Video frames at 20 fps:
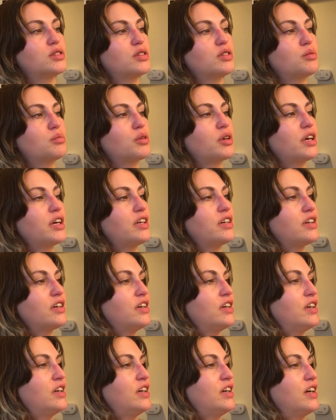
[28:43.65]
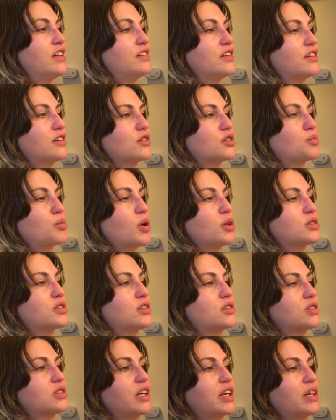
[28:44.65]
of the braid, and then there's parts
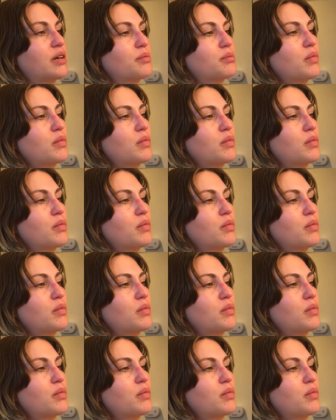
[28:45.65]
that are like,